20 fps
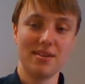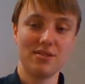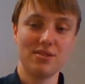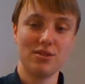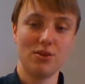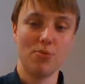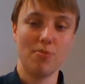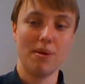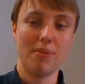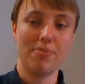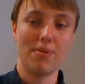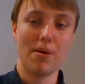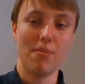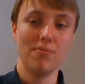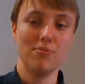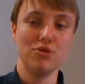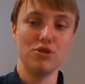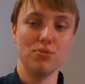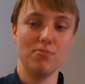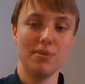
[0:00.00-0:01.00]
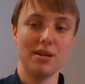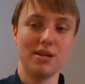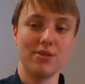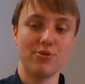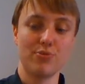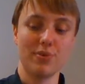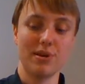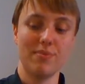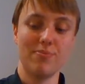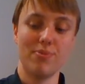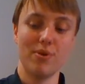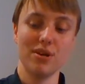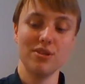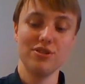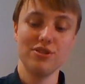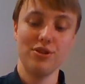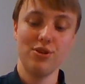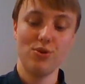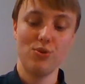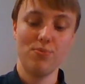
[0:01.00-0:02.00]
so my problem should be three
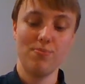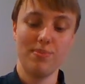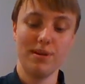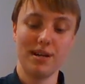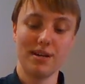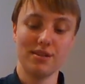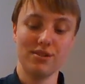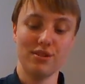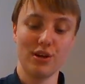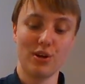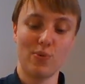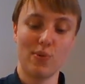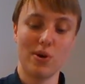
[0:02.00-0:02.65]
plus two because the